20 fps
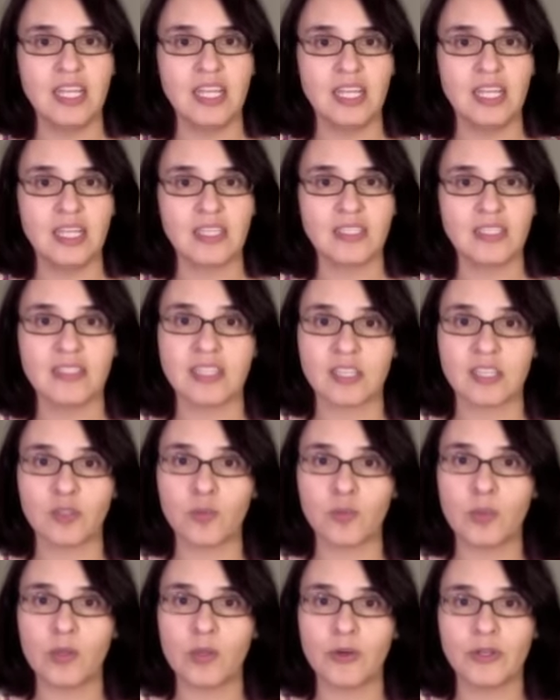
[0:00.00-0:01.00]
is
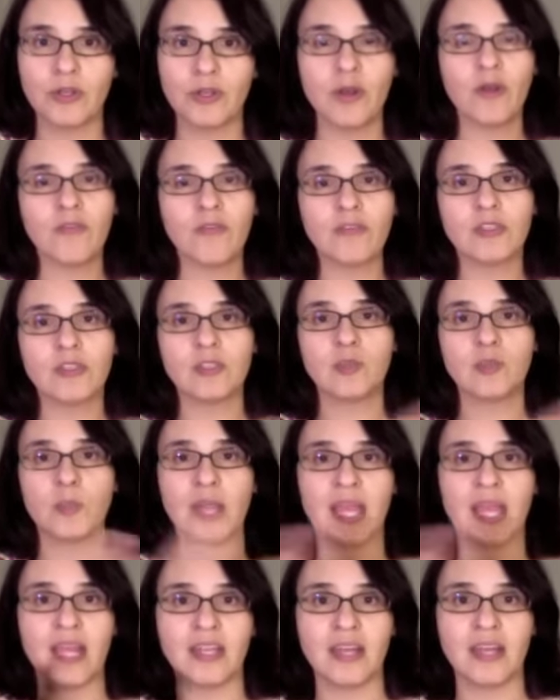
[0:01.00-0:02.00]
explored over the
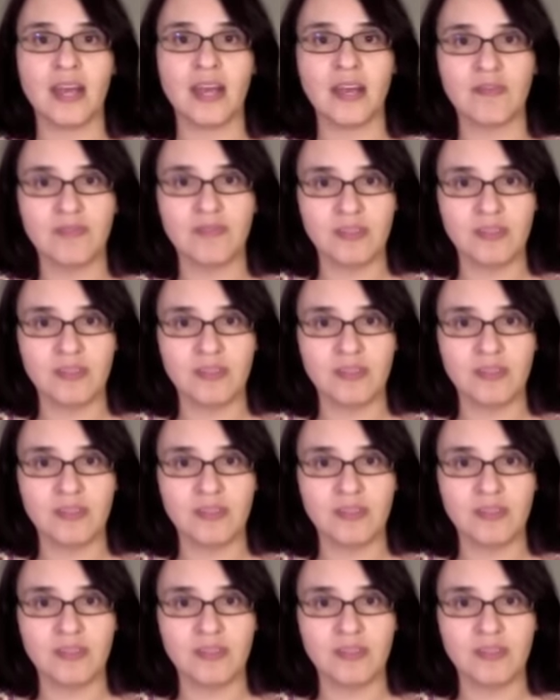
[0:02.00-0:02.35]
span of